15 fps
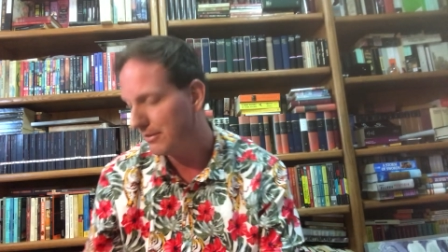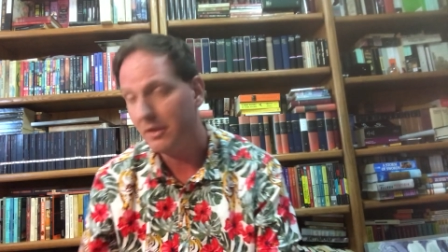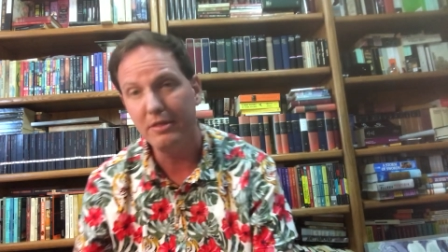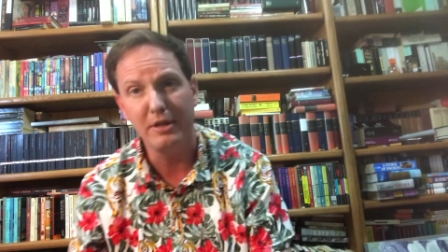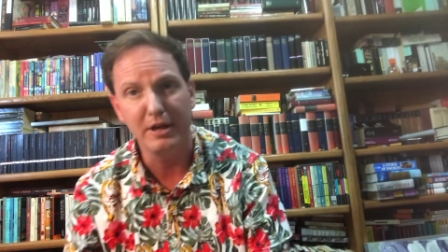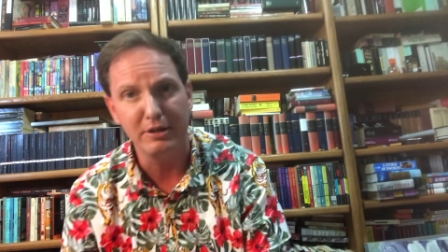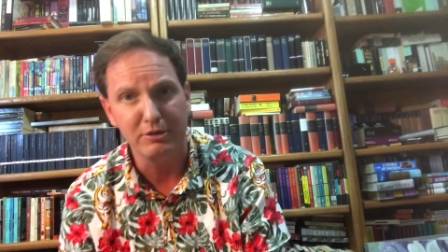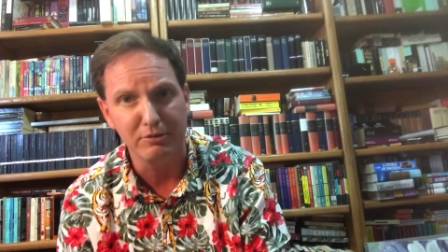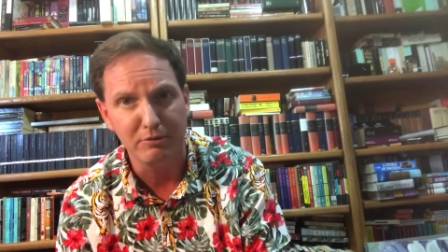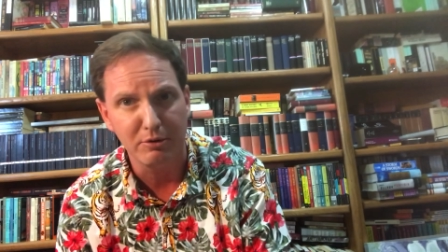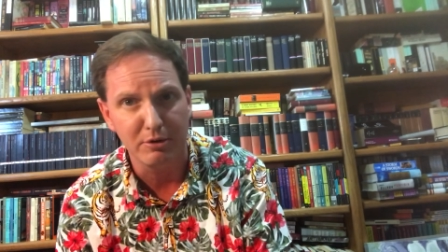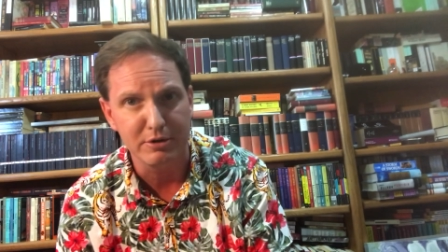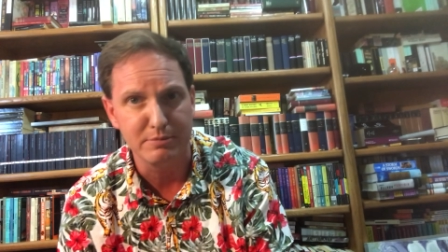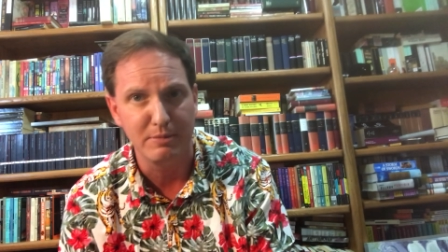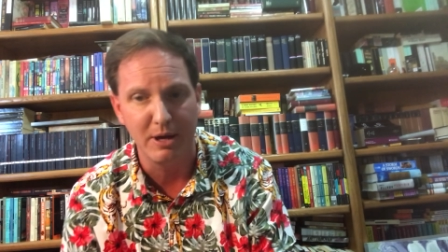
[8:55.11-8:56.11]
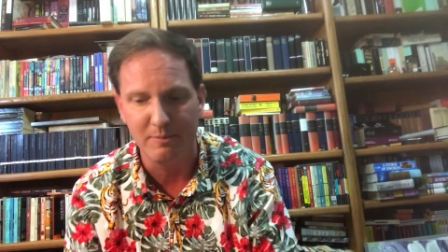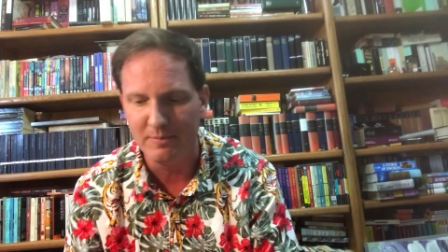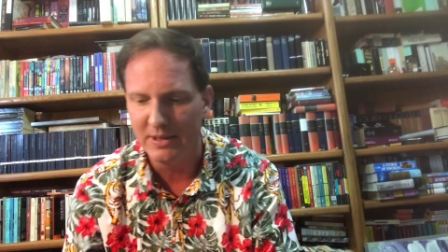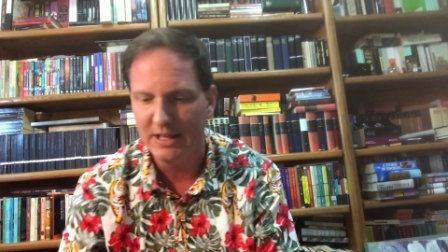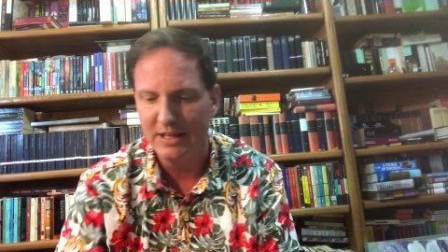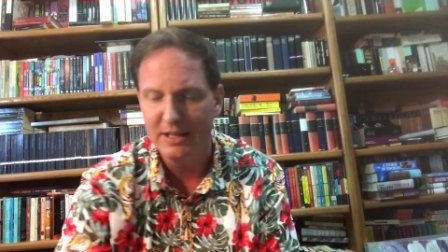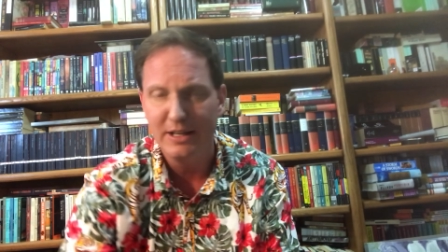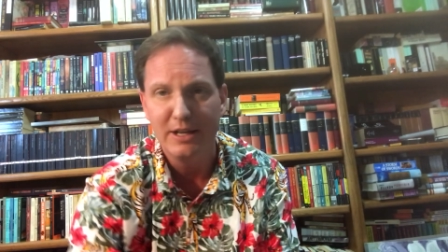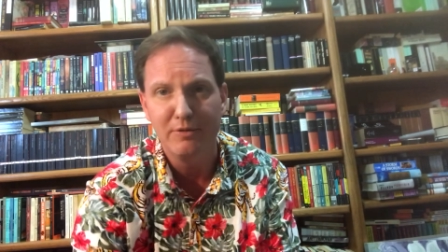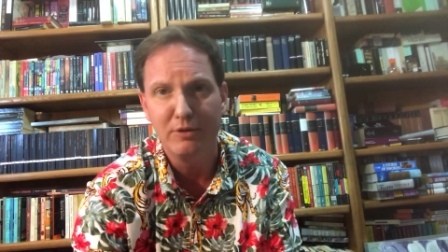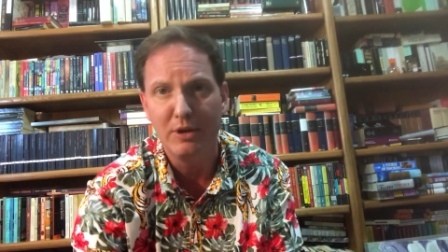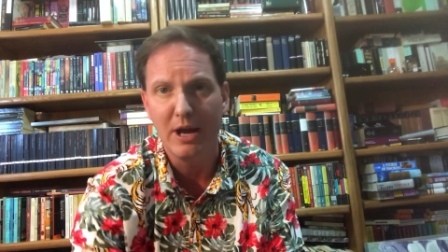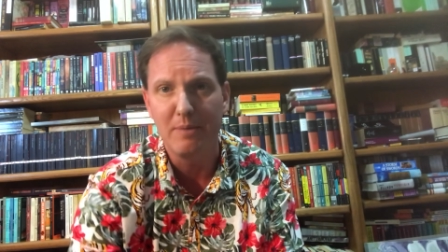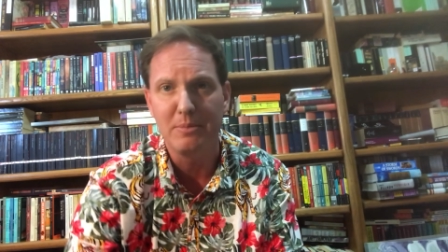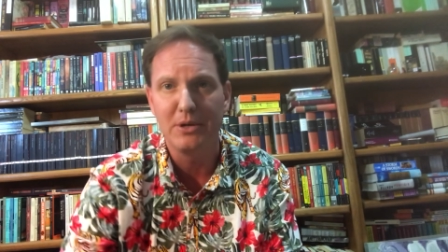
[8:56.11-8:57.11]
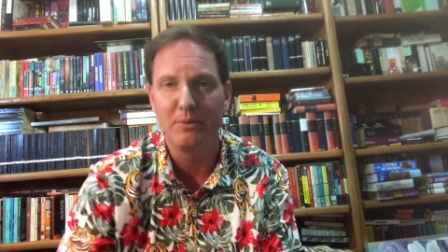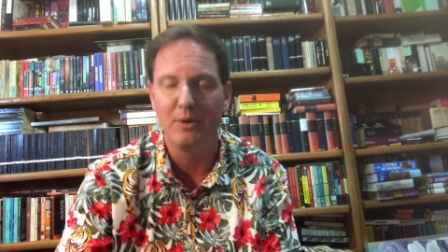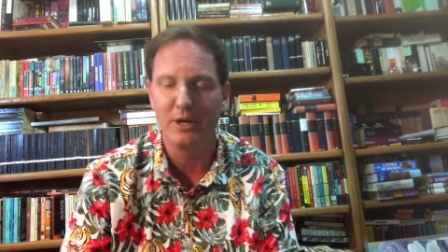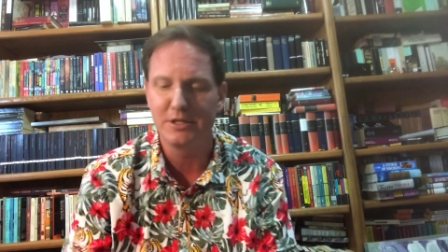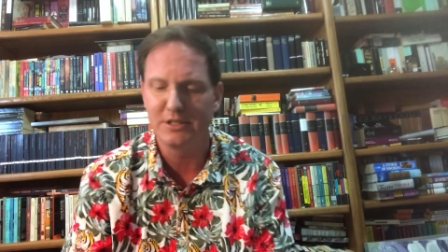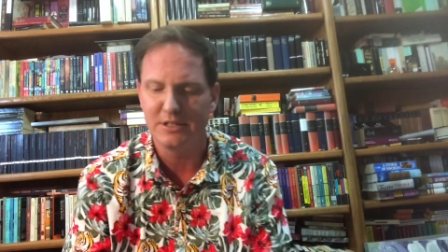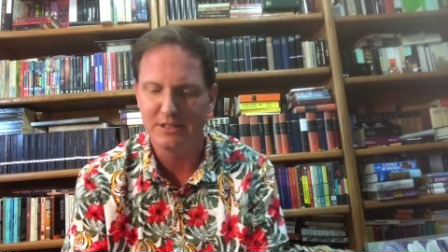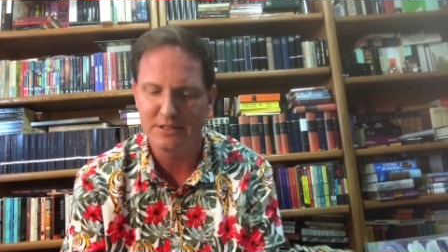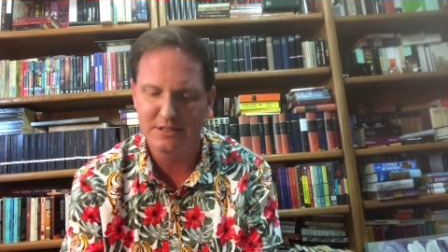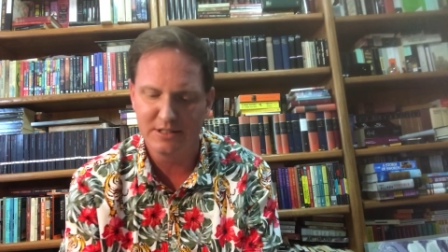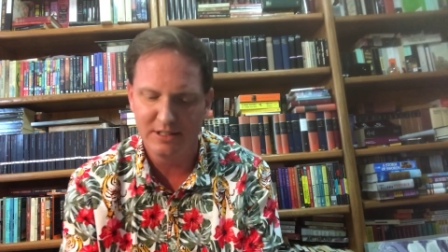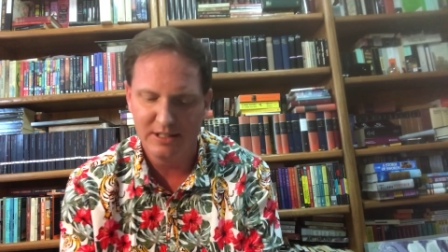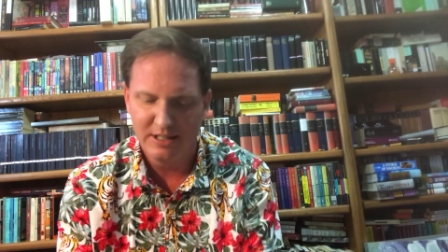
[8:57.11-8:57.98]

Thank you, of course, Mom, if you happen to watch this.